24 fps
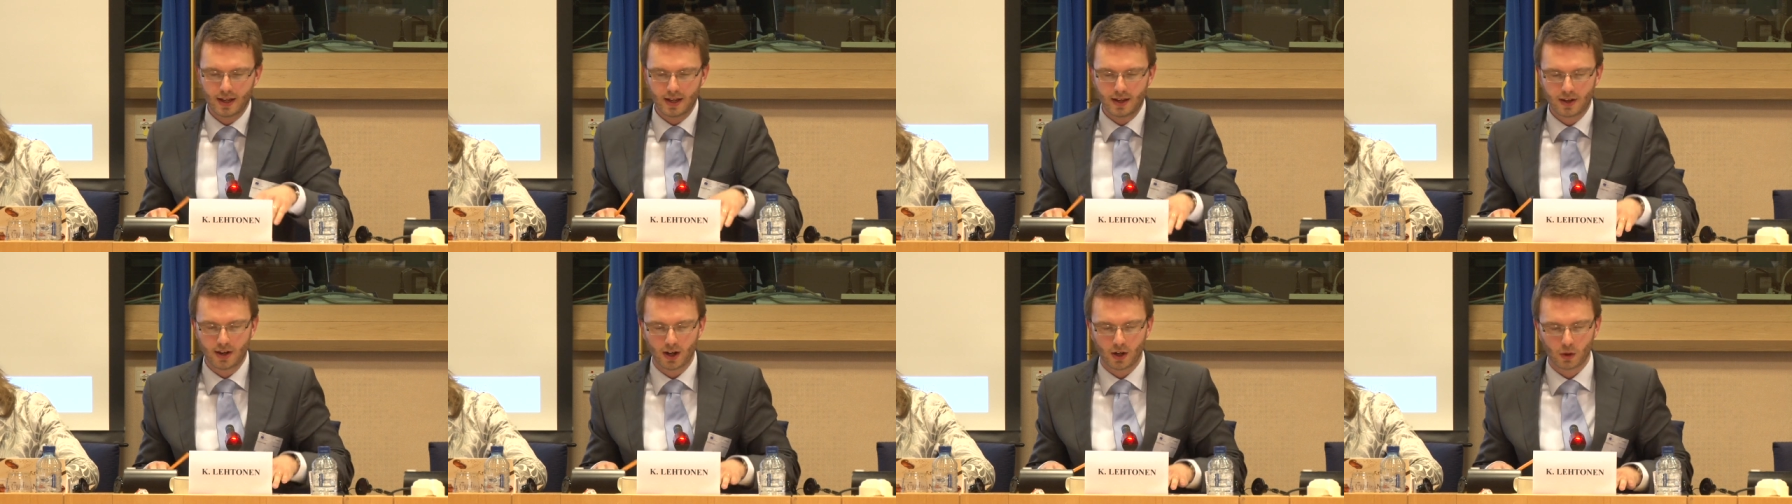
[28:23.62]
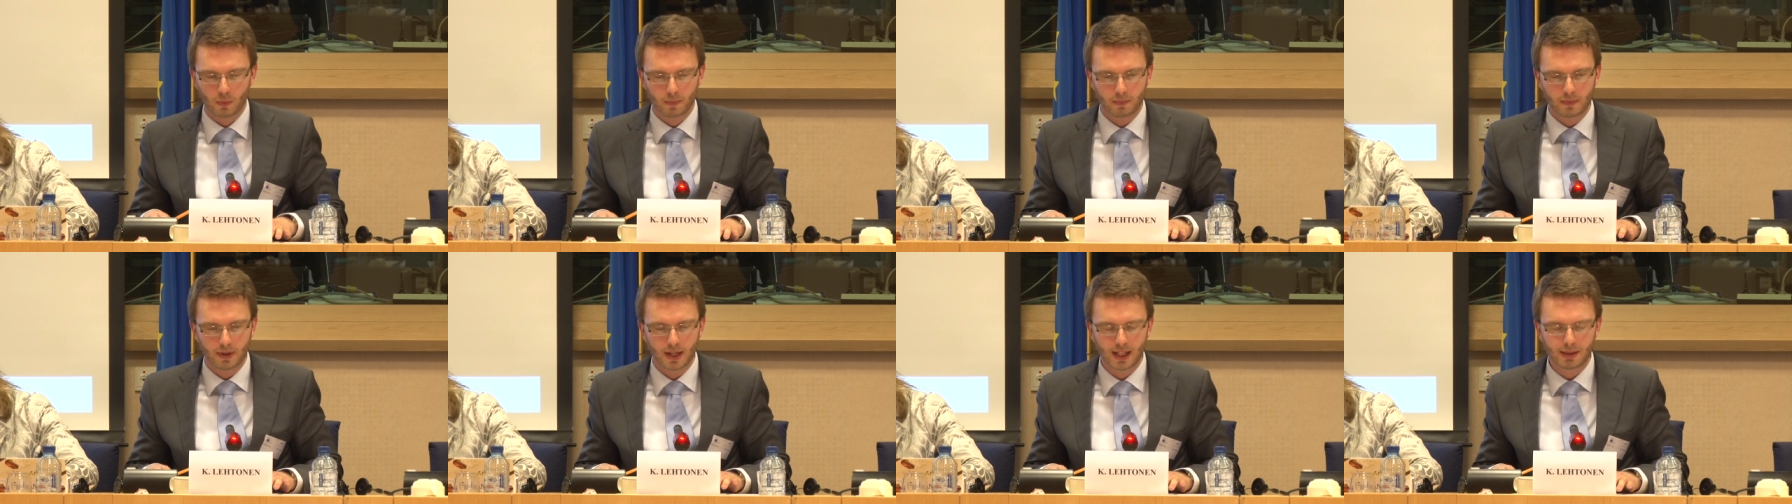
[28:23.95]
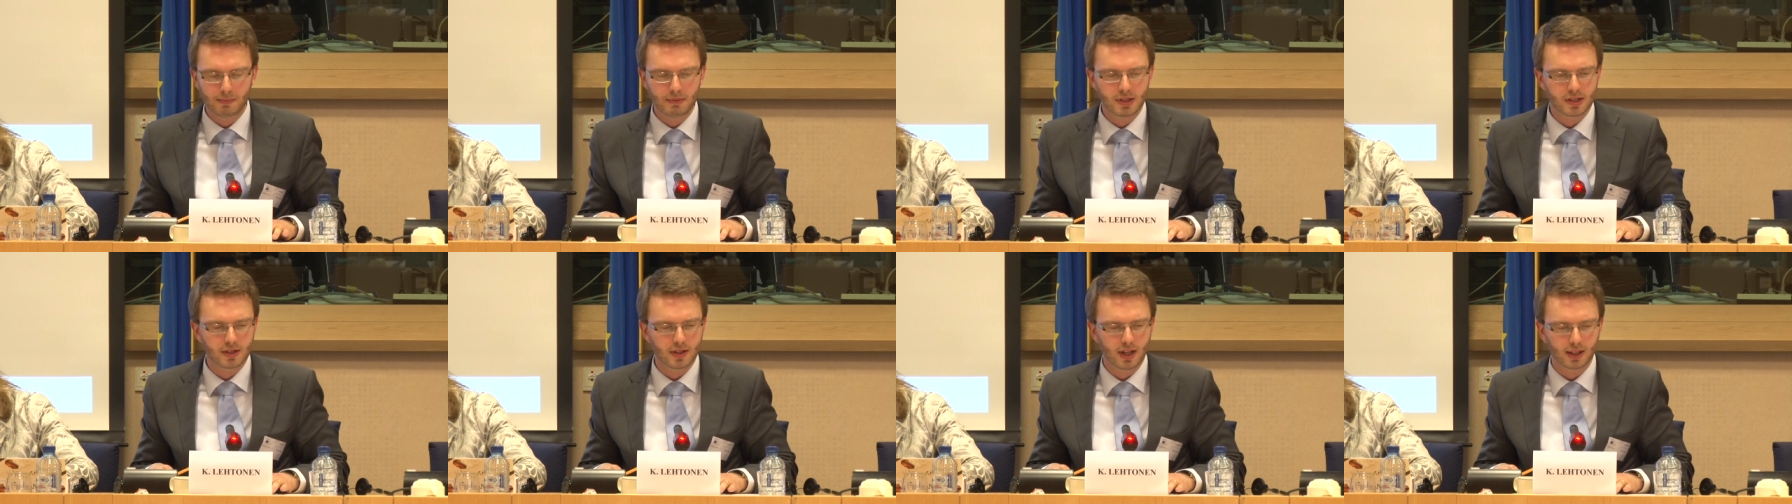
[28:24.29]
Now, let
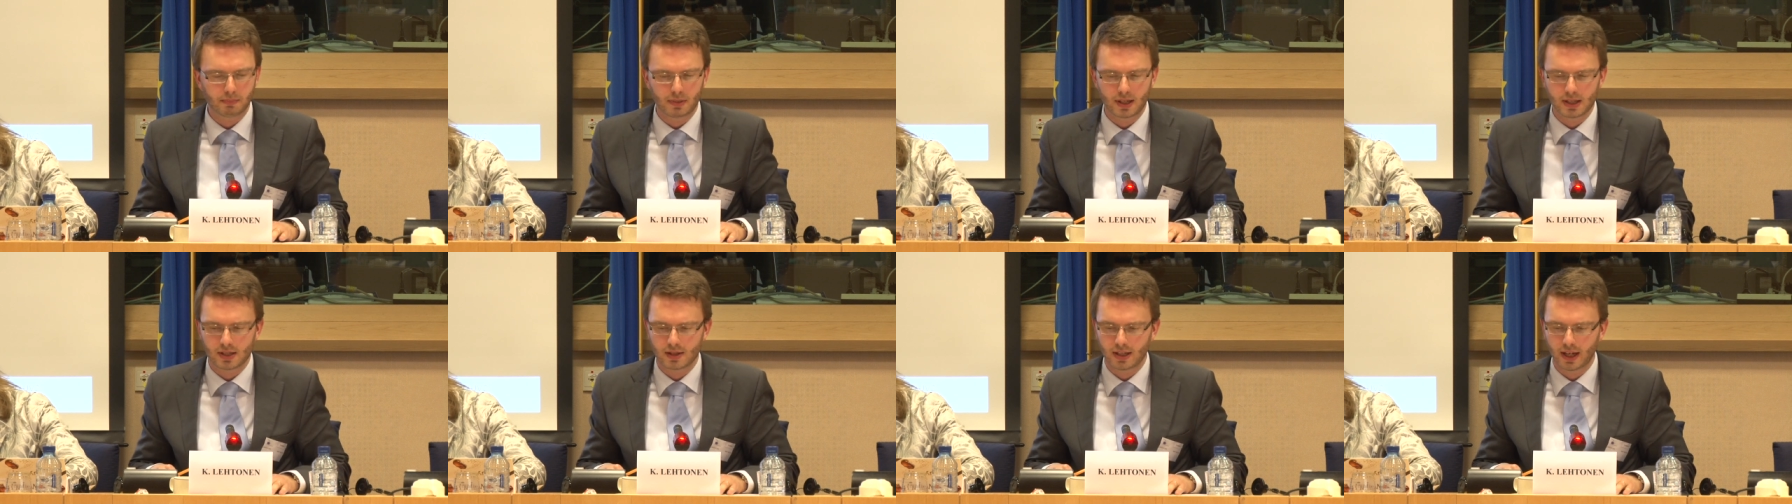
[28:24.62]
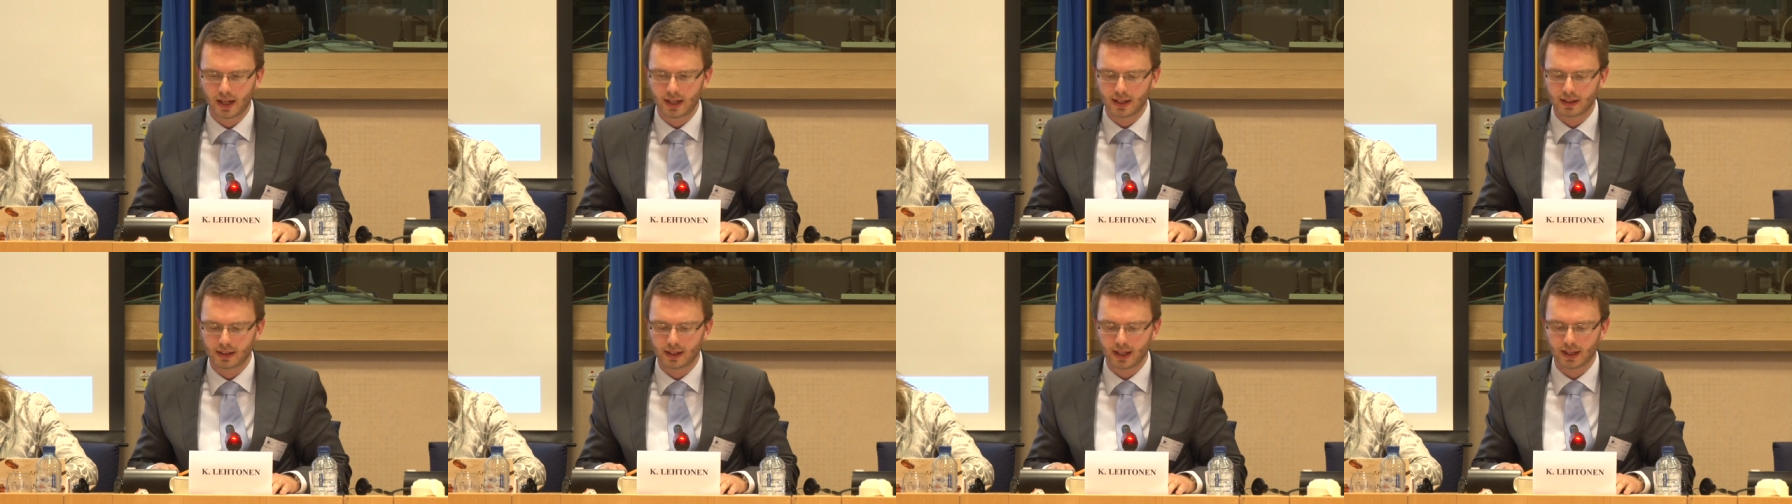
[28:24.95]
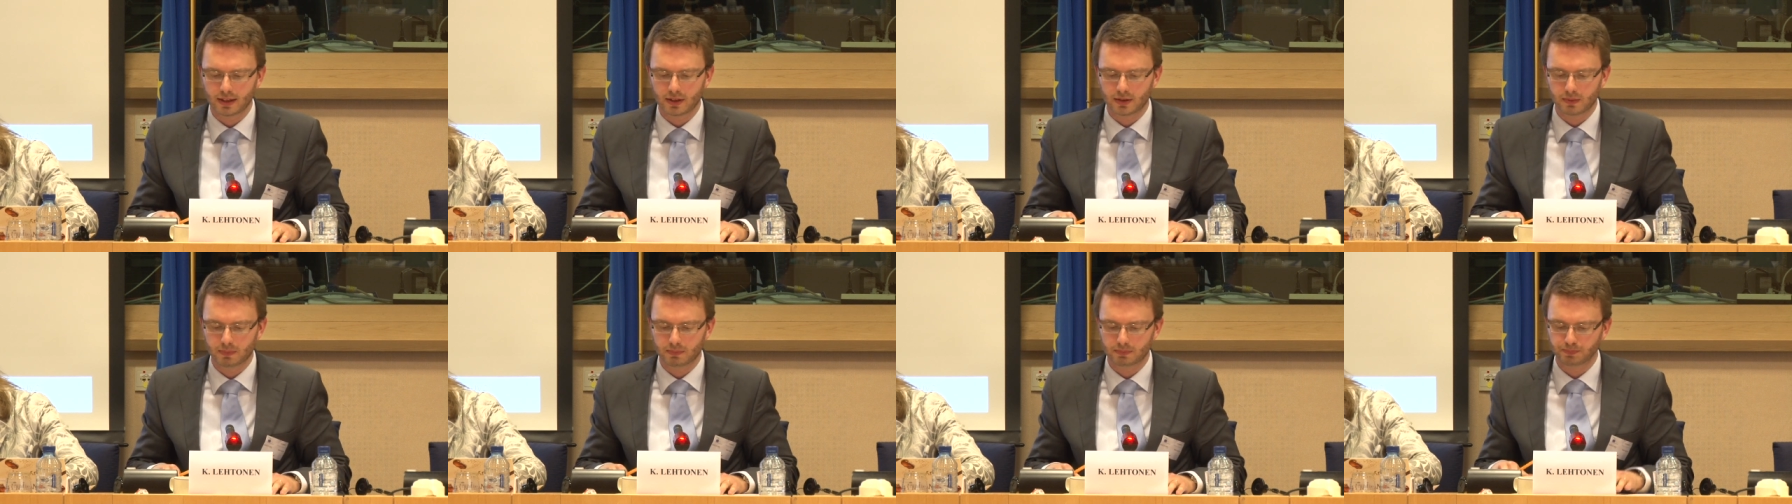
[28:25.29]
me start by saying
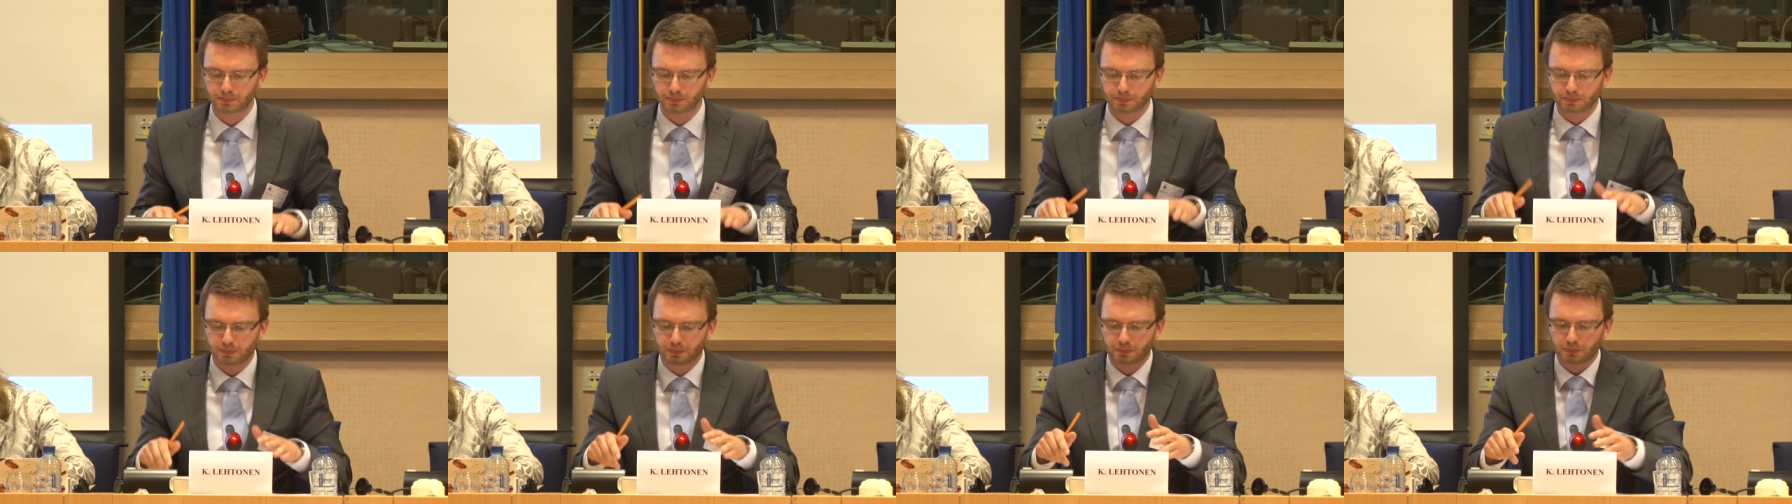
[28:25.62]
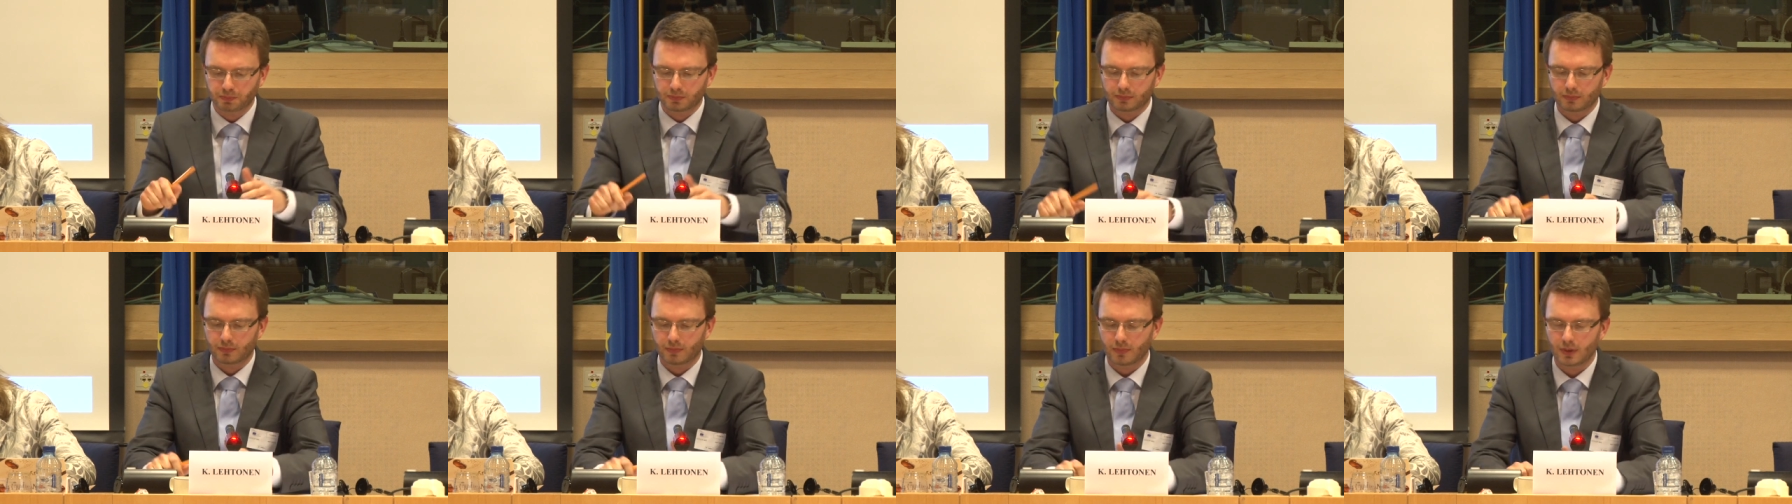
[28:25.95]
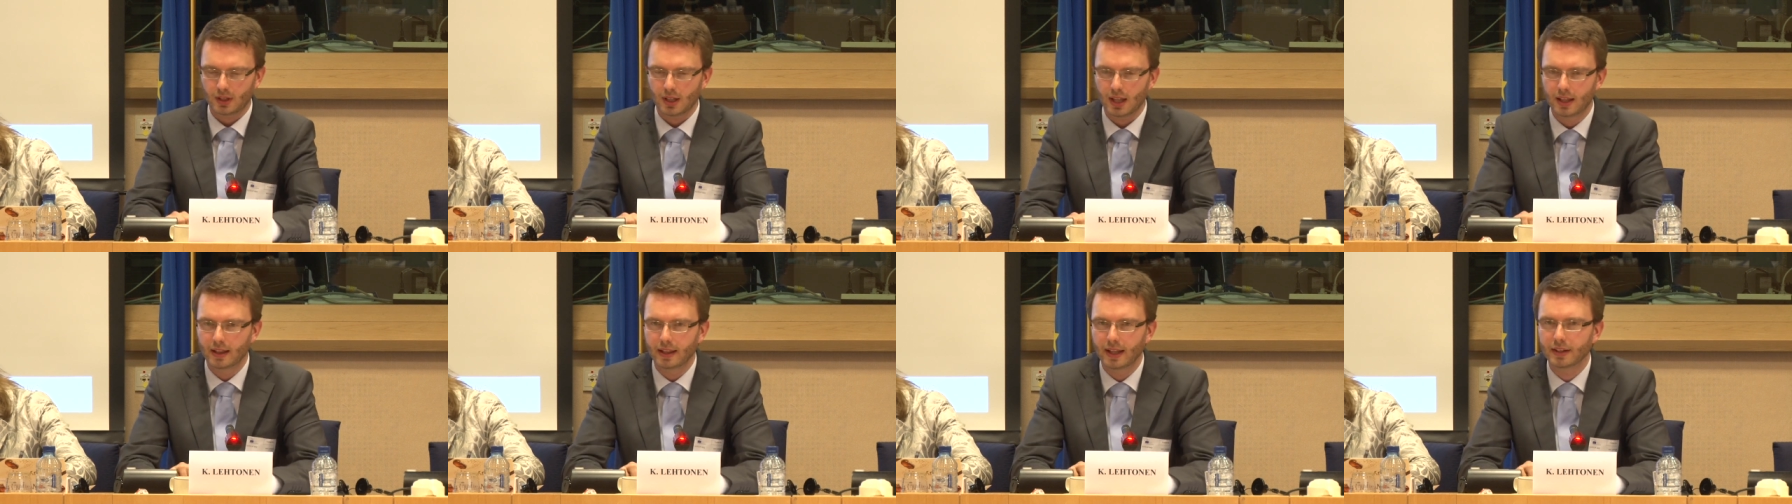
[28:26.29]

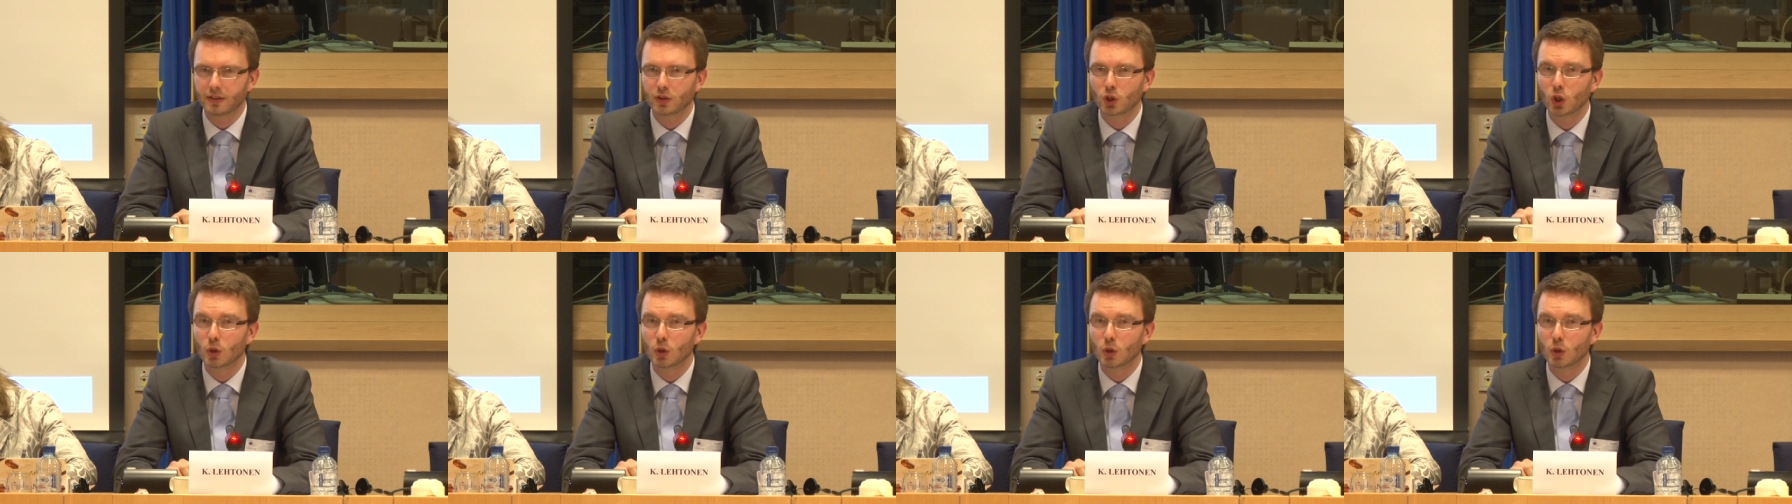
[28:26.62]
that